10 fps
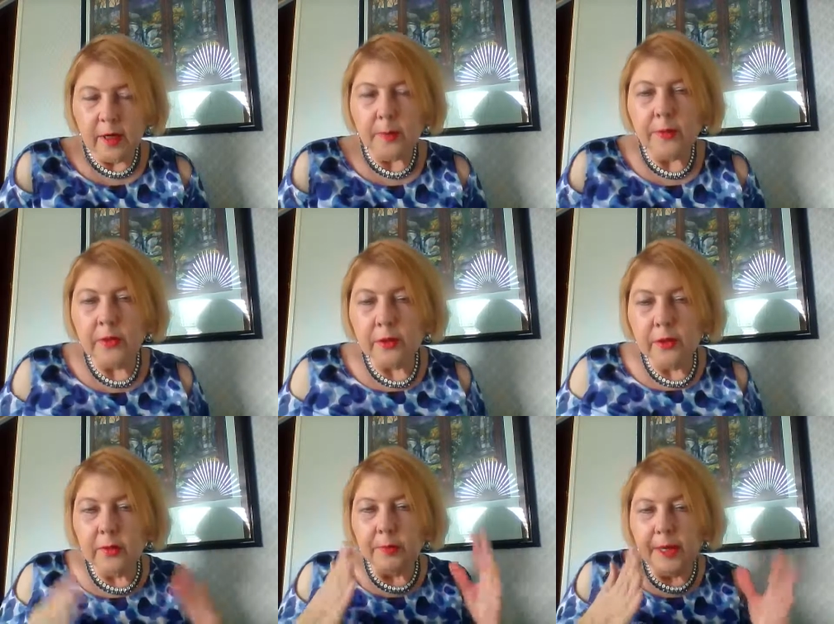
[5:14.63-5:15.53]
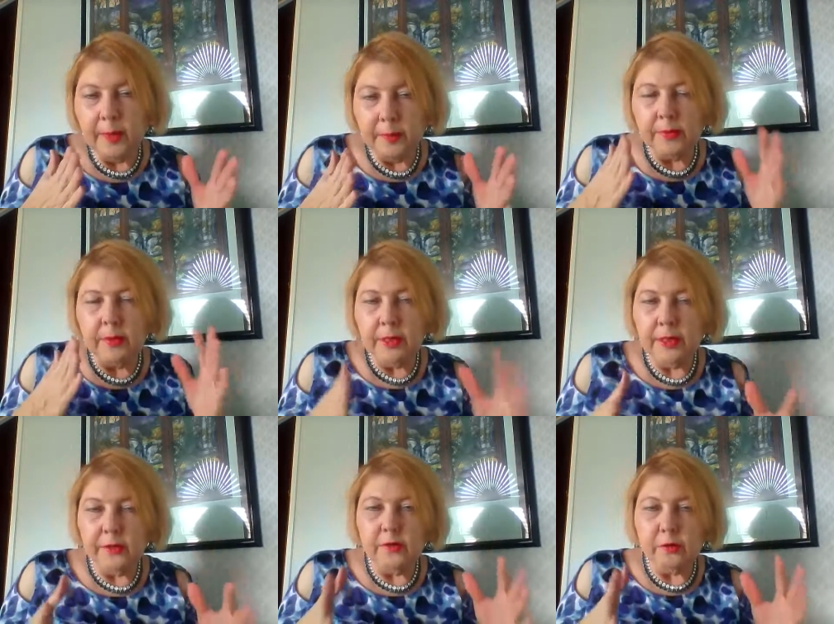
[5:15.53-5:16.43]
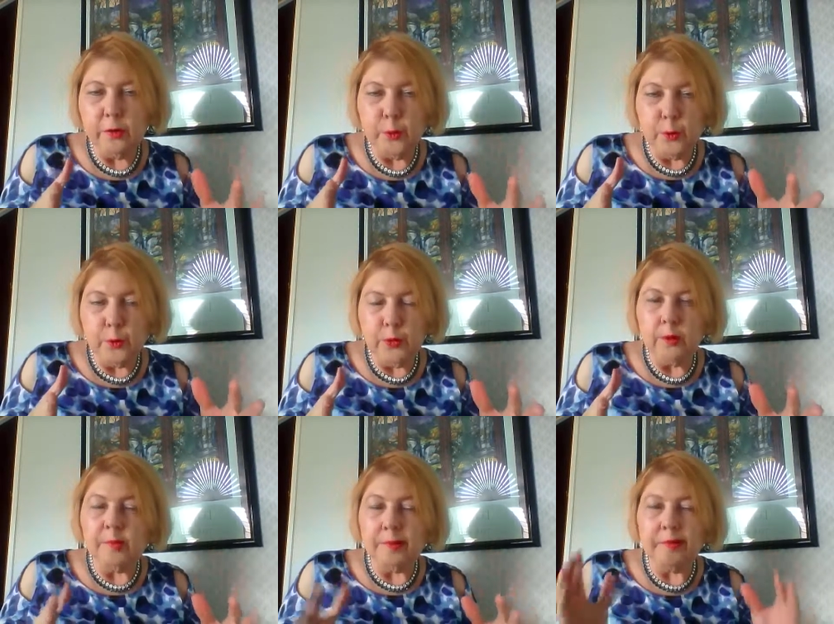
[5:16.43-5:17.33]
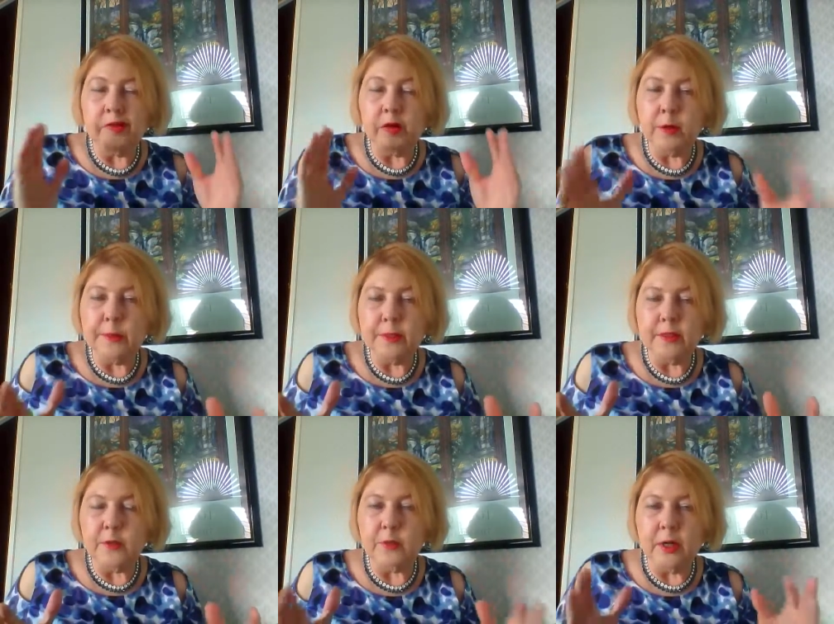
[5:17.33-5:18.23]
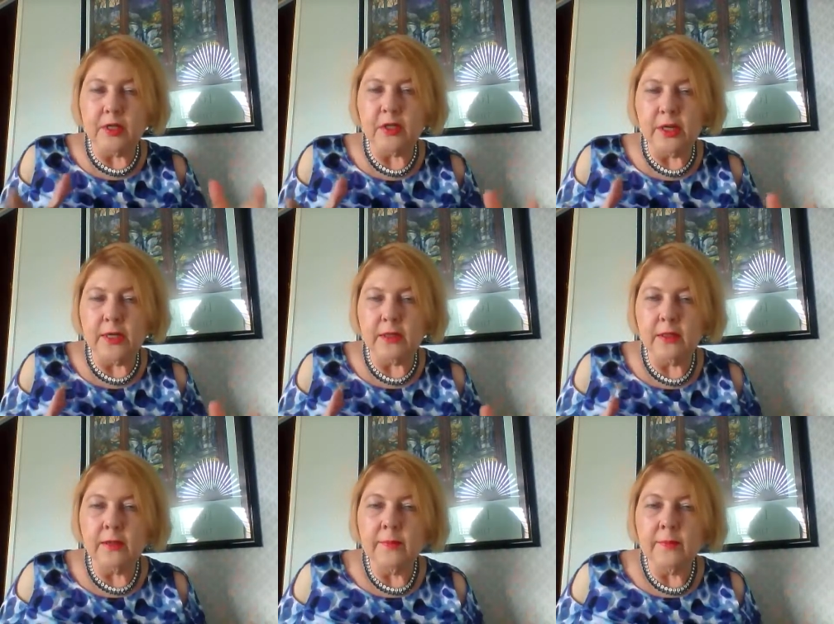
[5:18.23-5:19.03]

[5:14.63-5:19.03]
I put a good paper into the performance project